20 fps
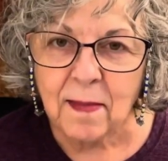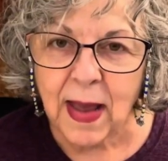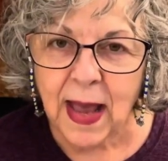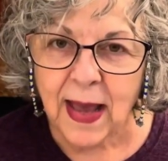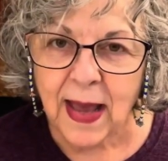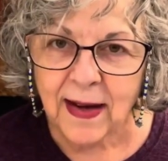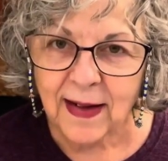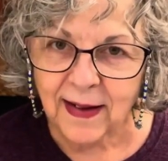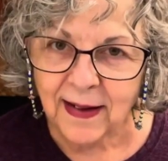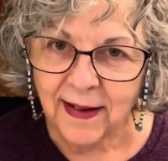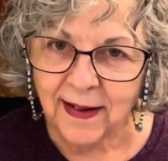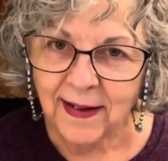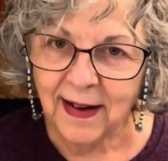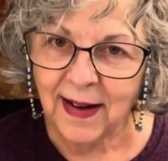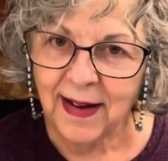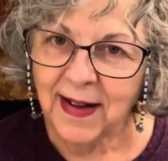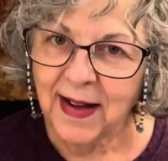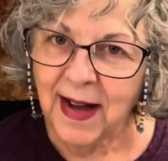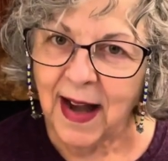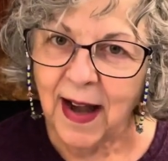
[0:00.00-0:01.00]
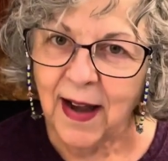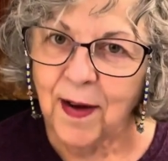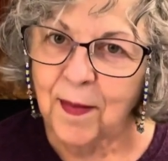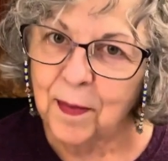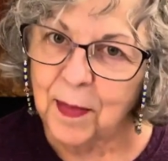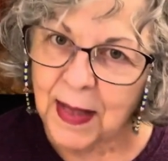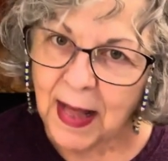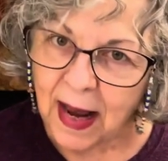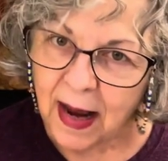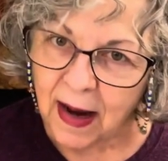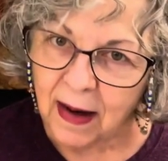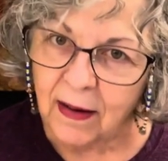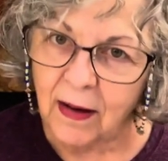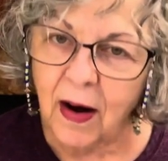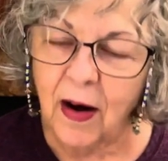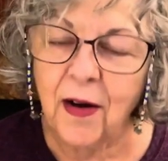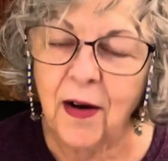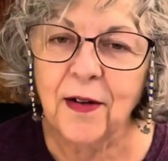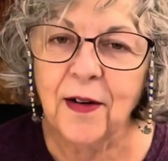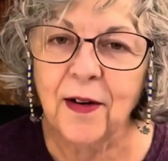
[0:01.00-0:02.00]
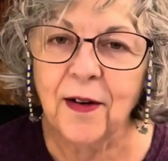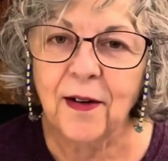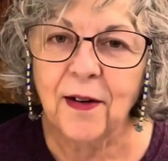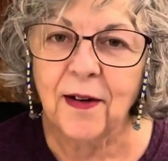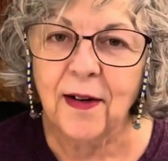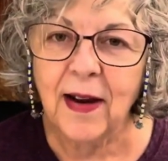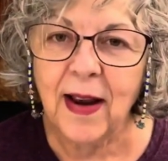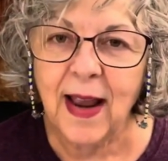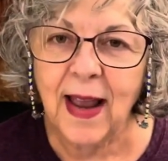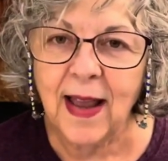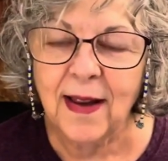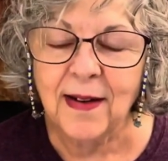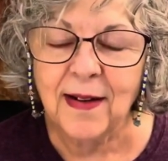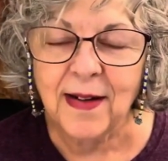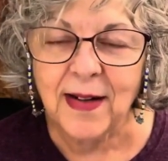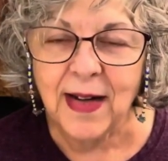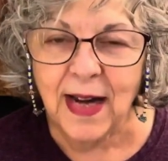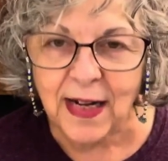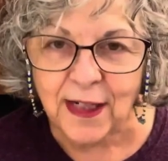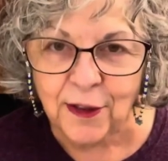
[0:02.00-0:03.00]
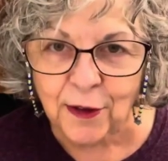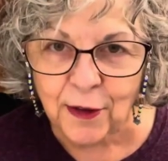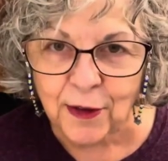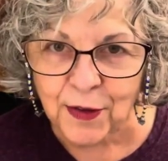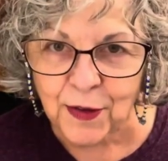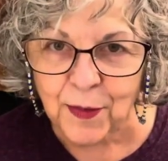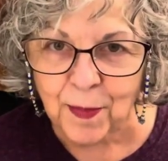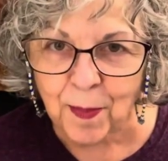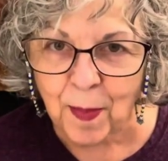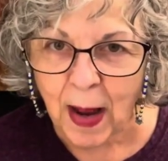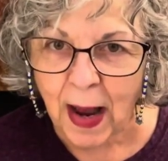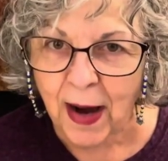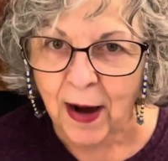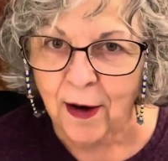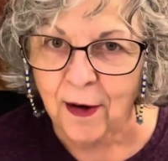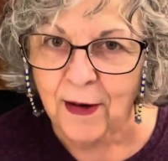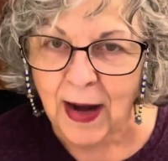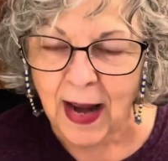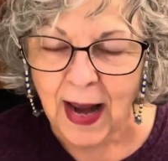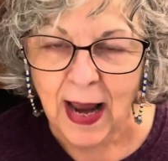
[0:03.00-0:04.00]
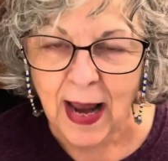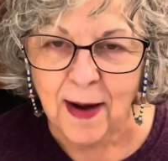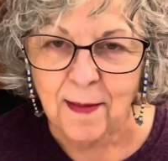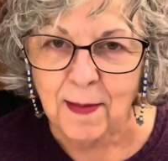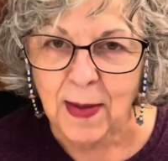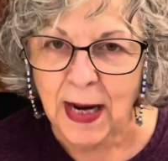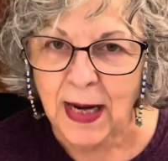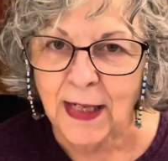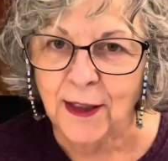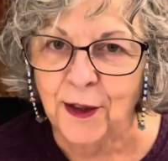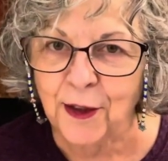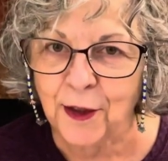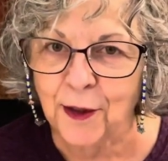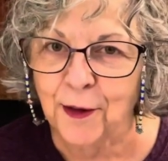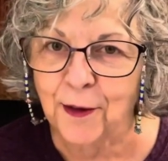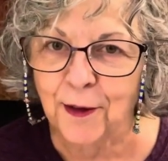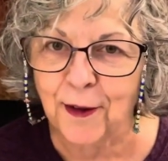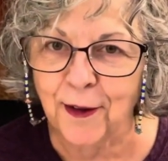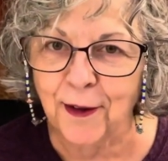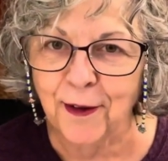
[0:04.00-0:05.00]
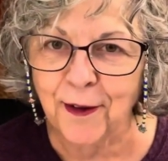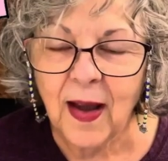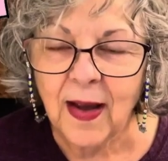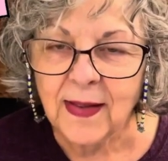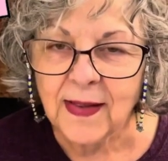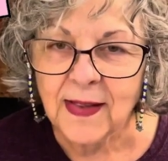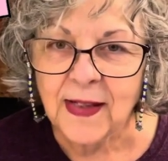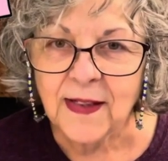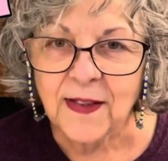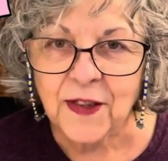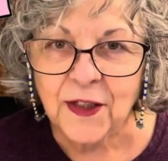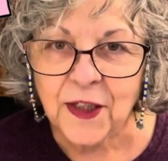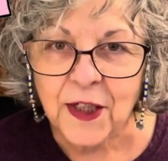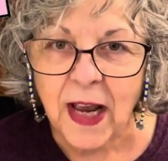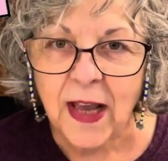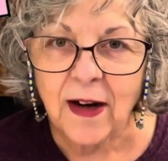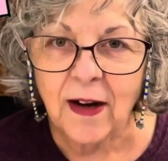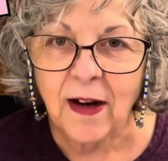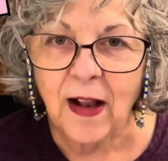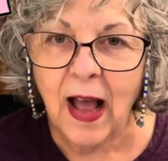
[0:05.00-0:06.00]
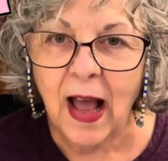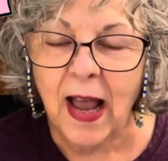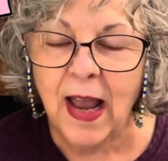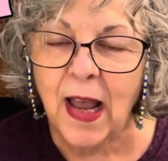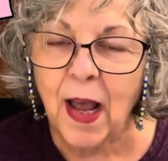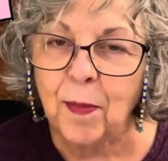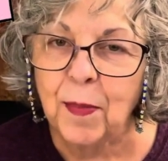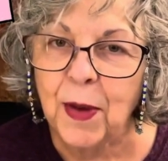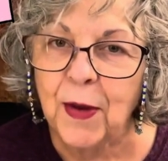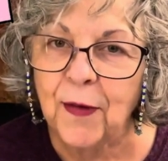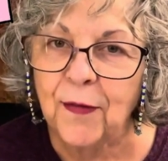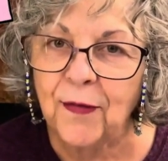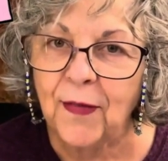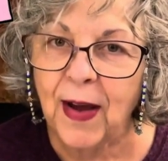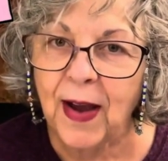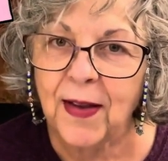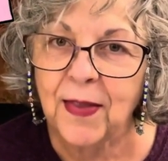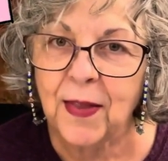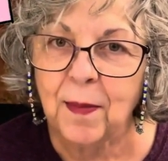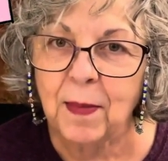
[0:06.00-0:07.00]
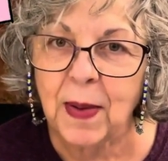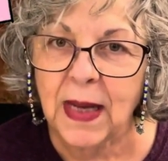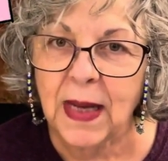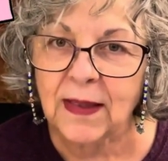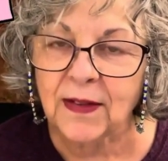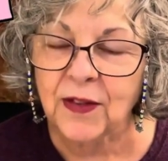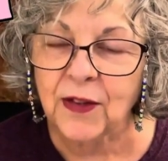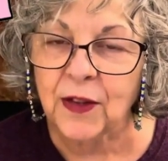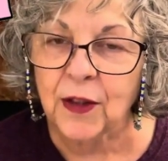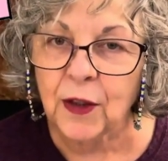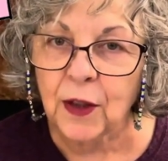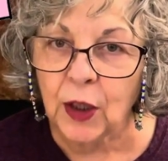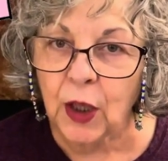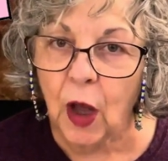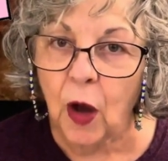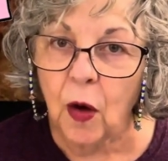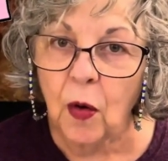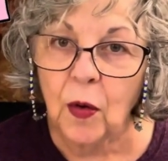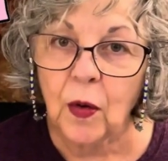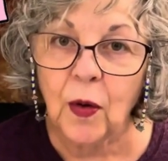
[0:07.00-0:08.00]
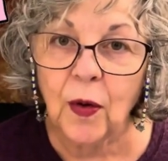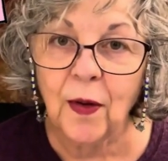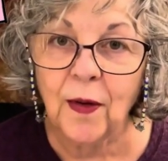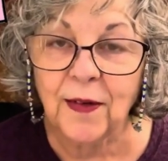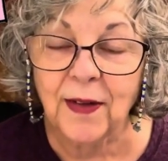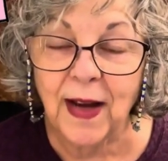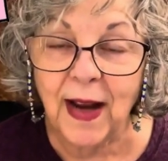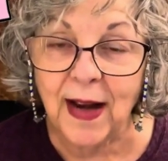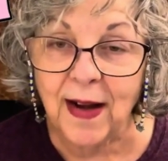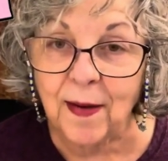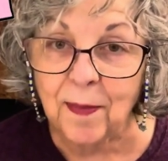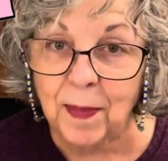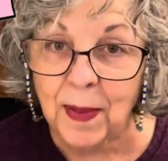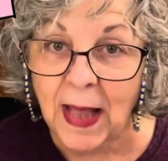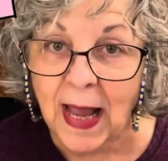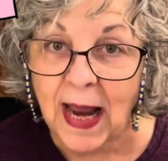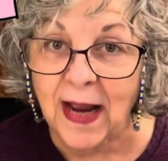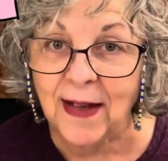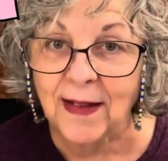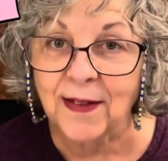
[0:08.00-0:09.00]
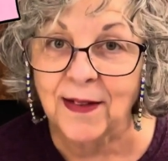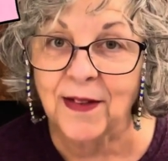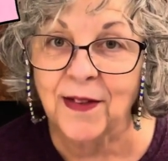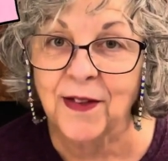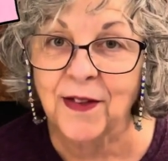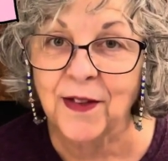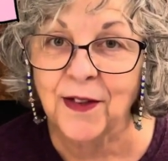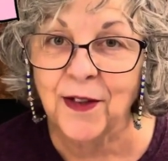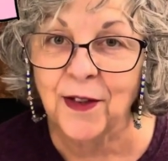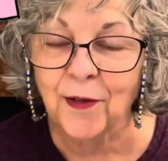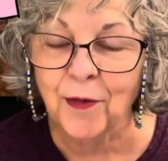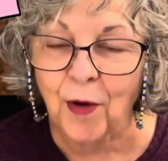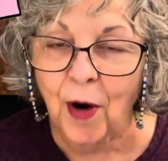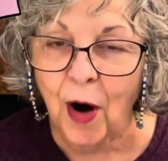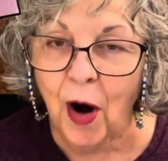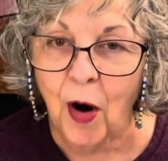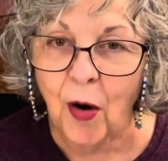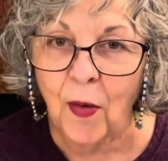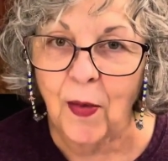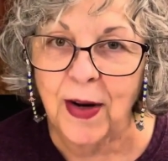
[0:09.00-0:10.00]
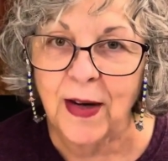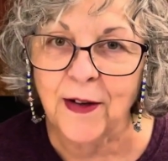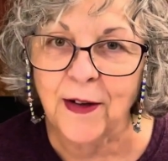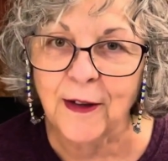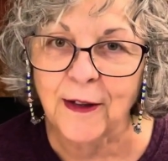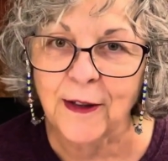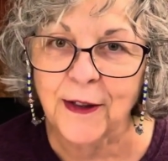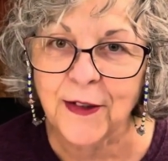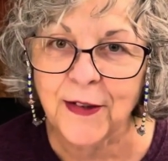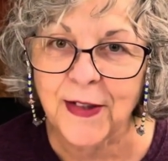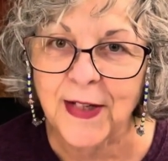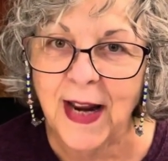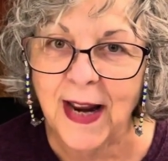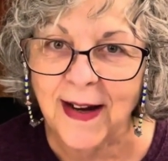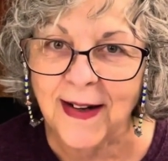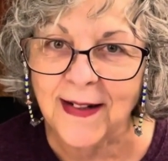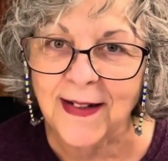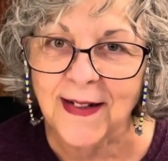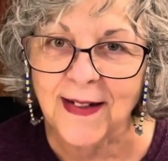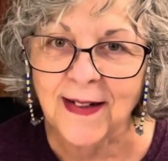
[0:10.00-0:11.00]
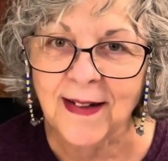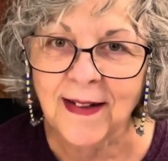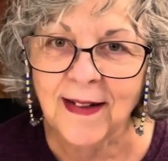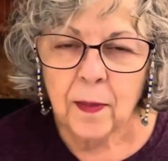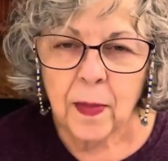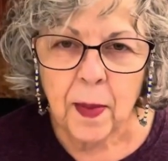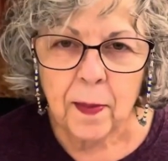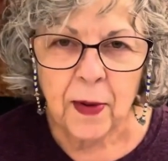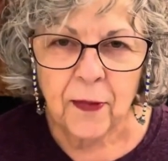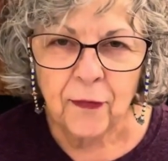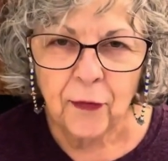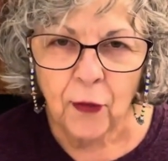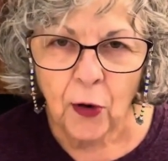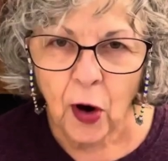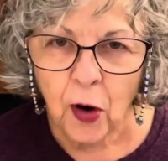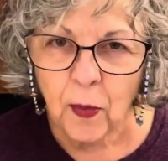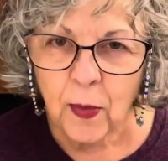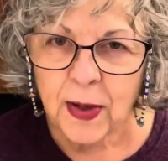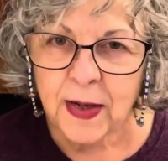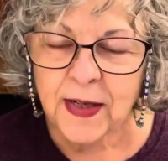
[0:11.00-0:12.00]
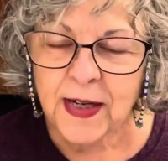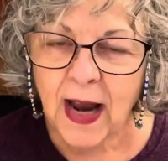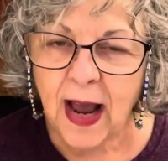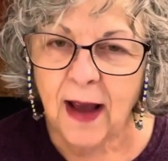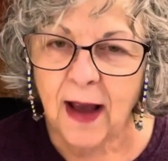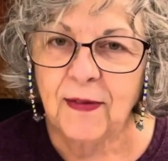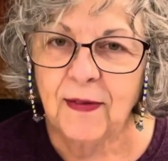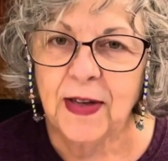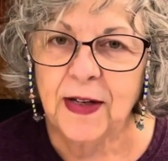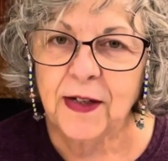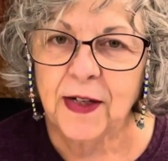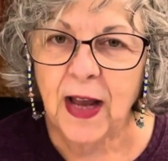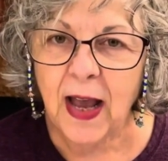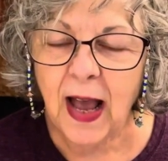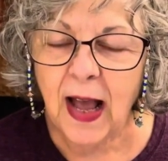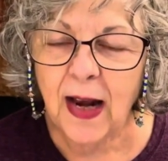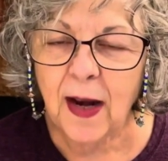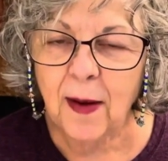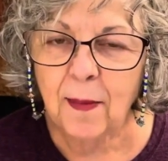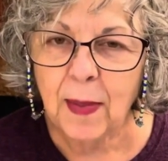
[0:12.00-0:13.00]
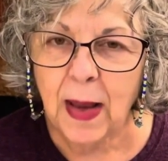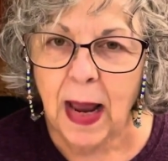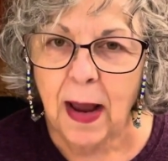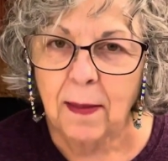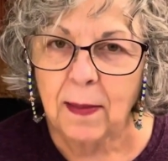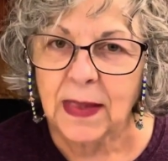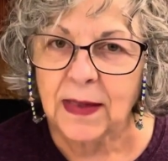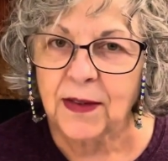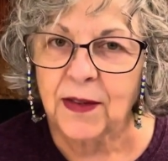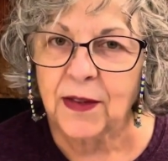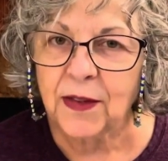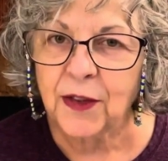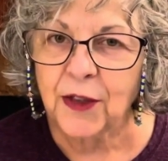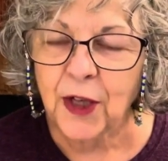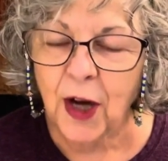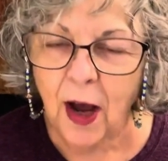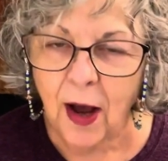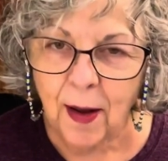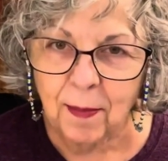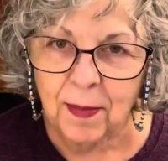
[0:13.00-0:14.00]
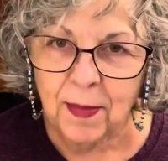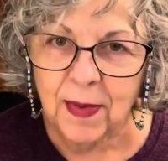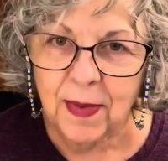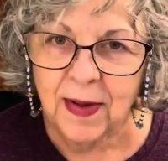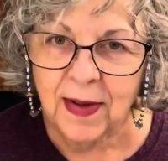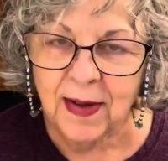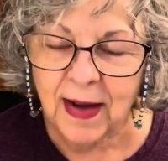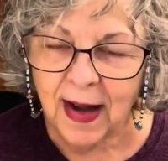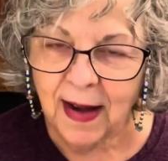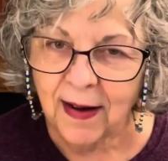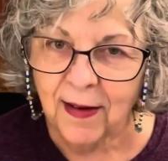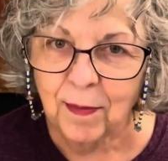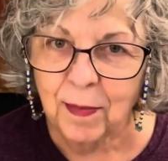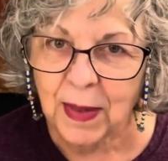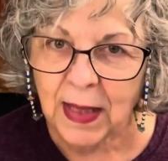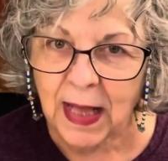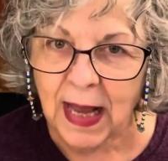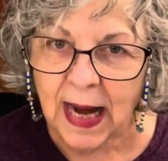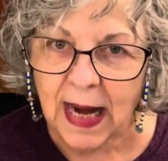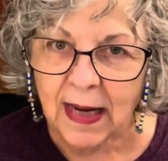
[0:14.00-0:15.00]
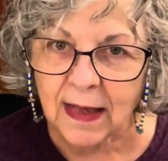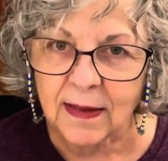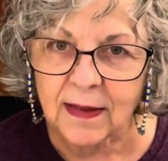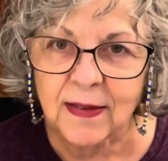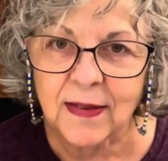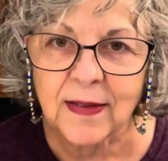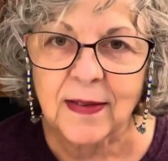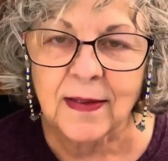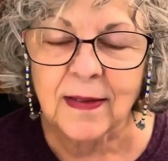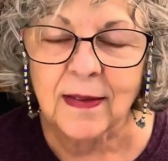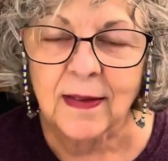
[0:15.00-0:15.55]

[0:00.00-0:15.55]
Madeline, a native plant gardener and nature-inspired handmade jeweler. On this channel, I help you find the best local native plants to grow in your state. But before we dive into Alabama's top native plants,